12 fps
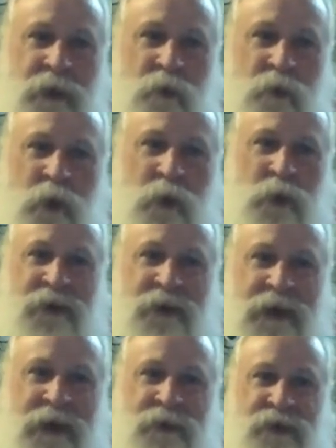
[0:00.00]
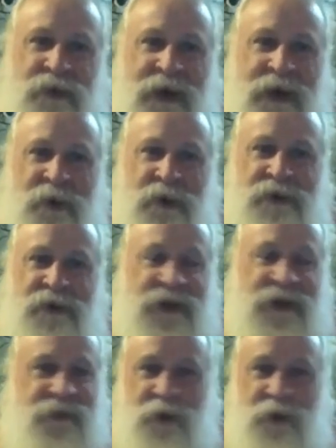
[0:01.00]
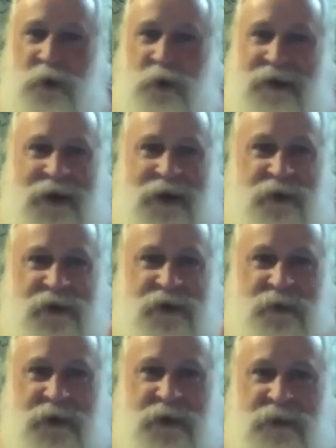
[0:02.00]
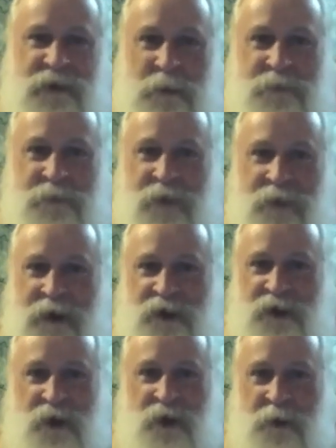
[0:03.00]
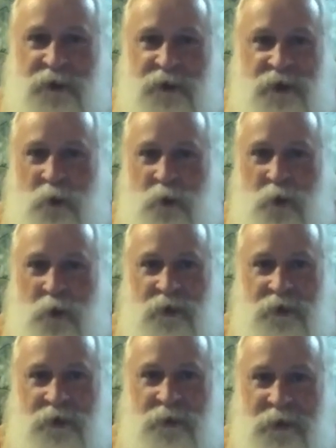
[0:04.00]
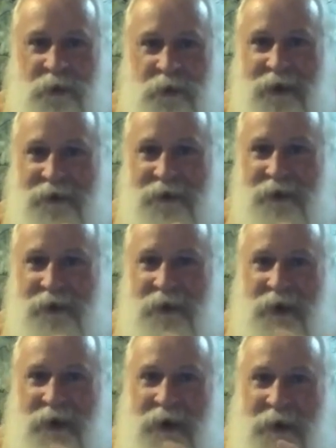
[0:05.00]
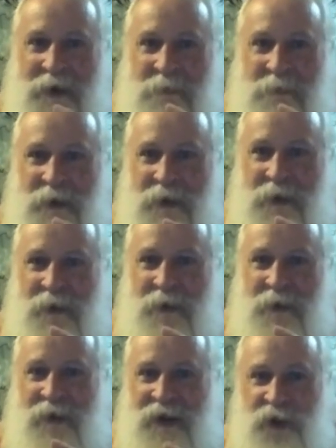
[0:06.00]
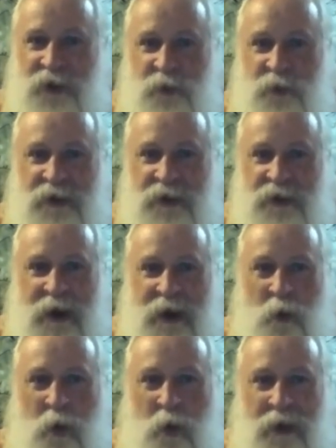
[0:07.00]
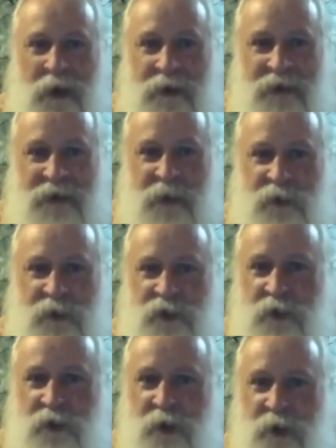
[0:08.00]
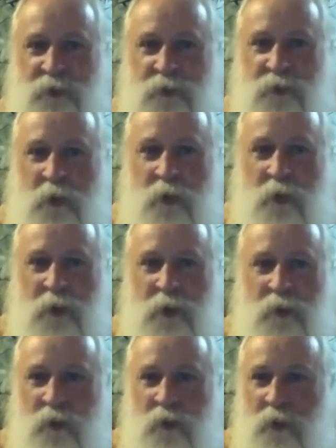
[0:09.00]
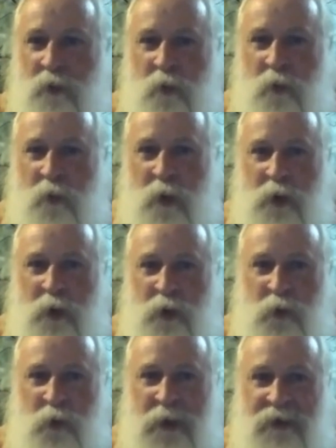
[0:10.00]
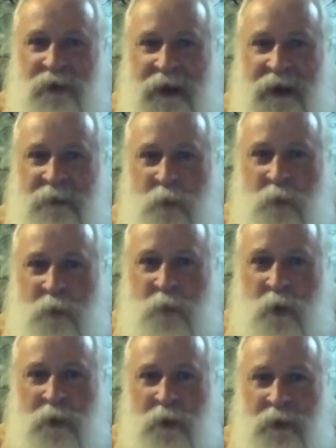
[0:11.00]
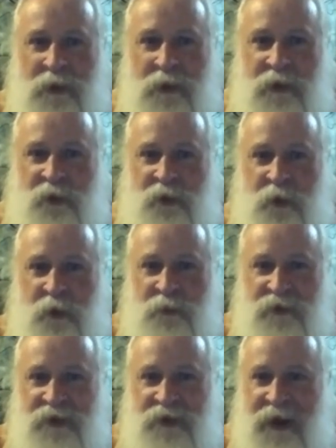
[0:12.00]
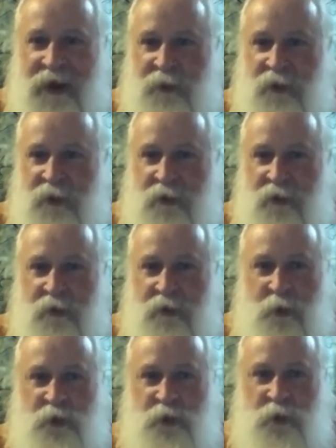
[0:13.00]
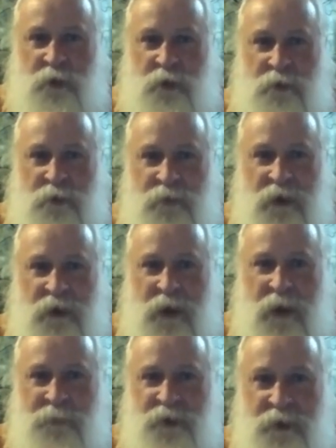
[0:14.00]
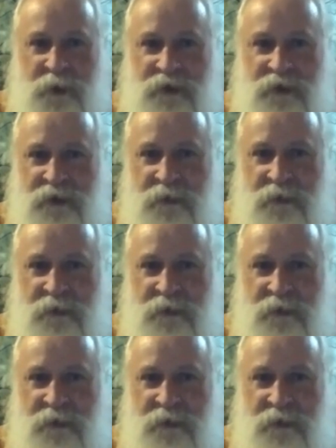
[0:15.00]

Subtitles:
when we think of Italians, even though Italians make some of the finest cars in the world, right? That's usually not what Italians are known for. What would we think more in terms of Italian cultural accomplishments?